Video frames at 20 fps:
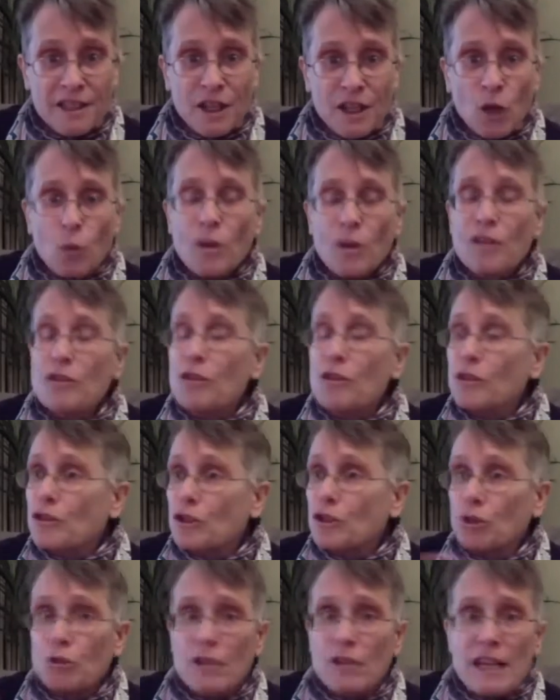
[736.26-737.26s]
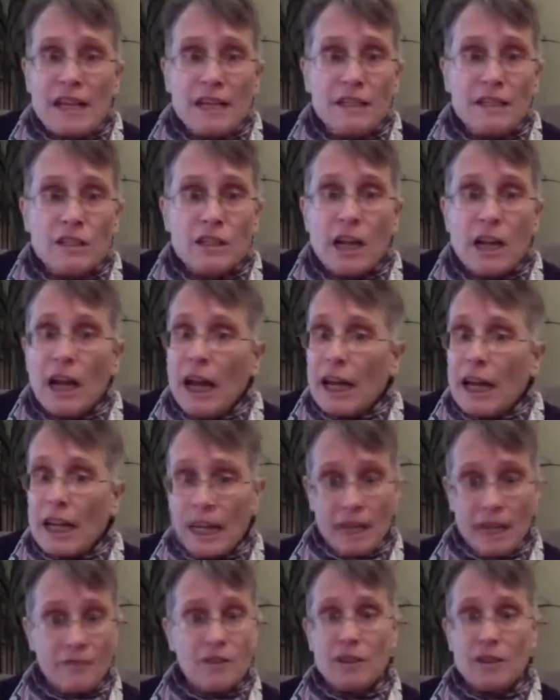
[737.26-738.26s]
with the trees,
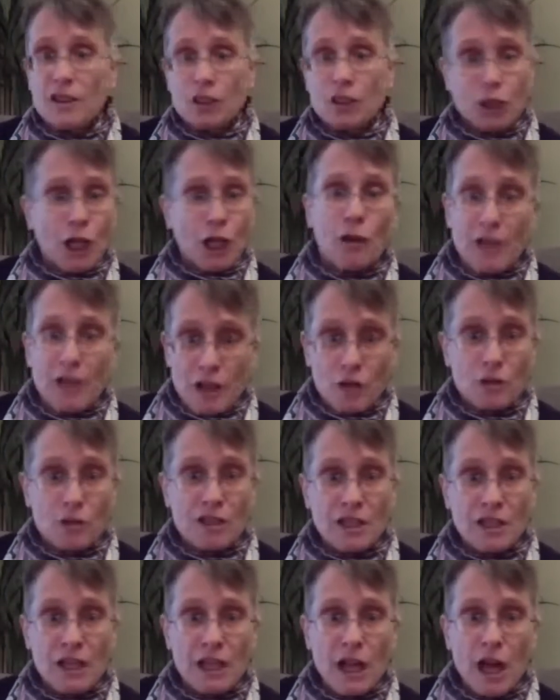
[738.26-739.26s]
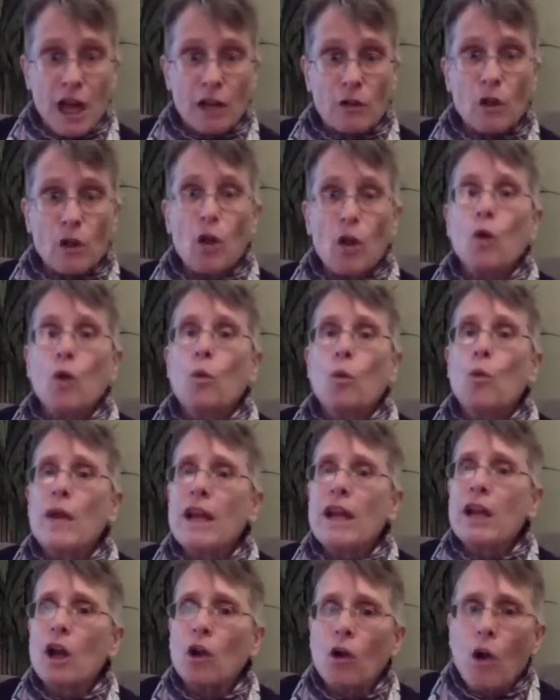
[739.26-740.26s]
even the chair that you're sitting on.
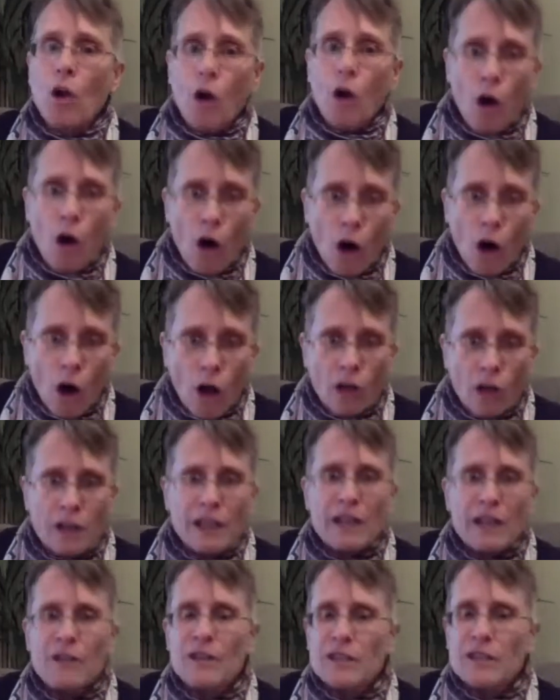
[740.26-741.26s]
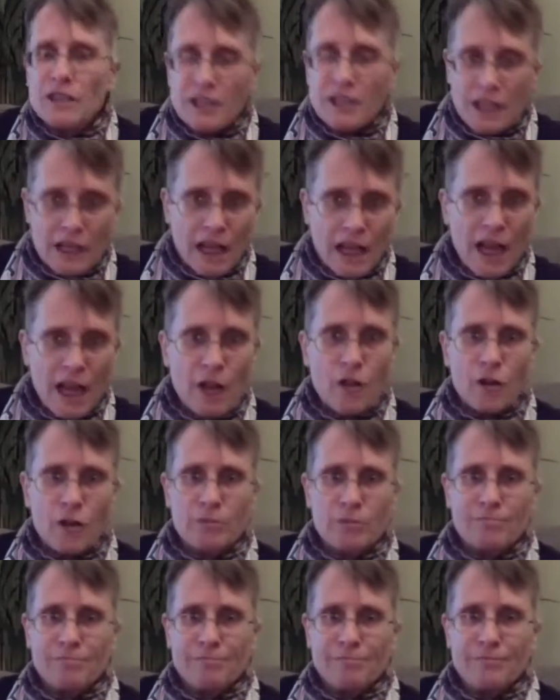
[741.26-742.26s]
We are all in this together.
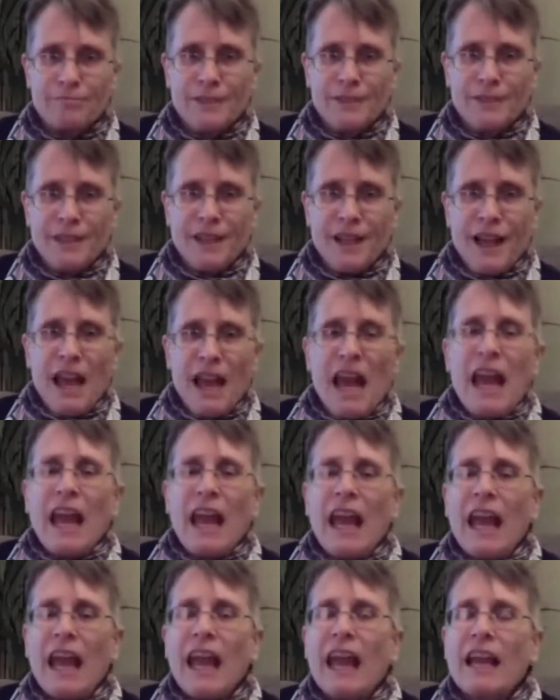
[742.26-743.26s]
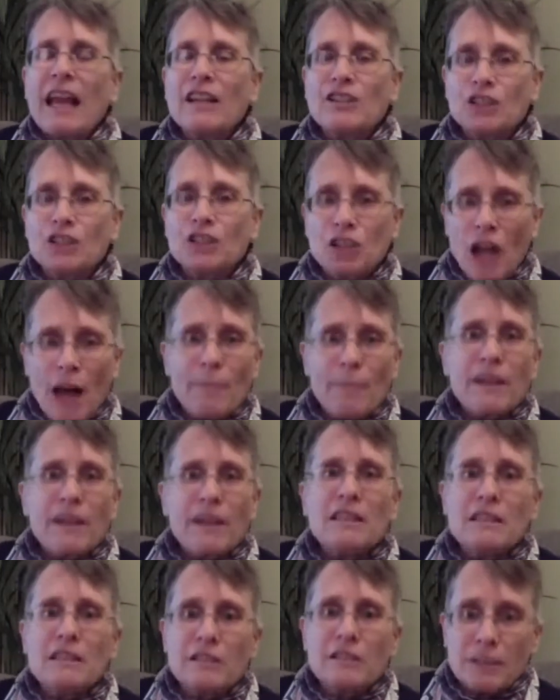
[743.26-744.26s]

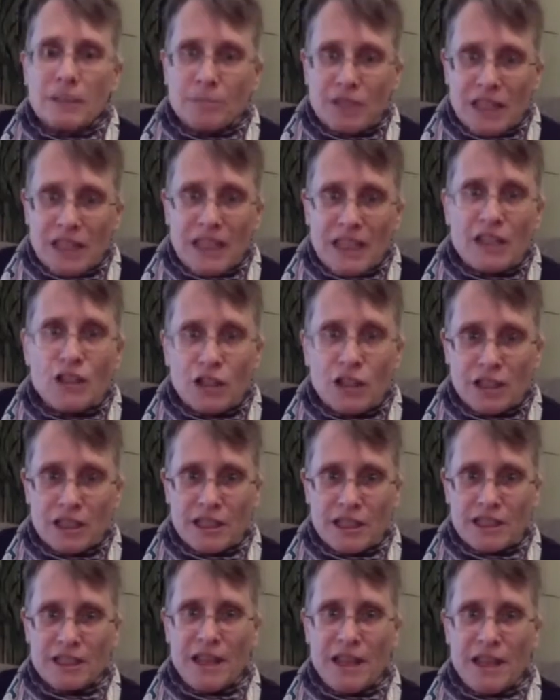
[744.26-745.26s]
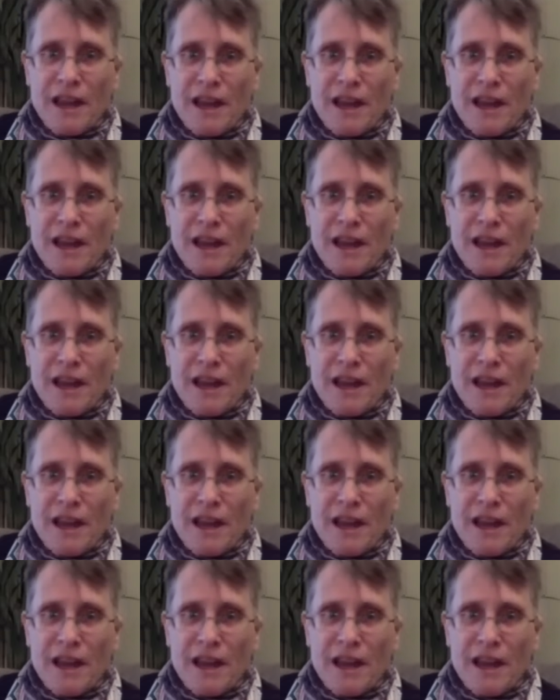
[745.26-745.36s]
Shamanism teaches us that.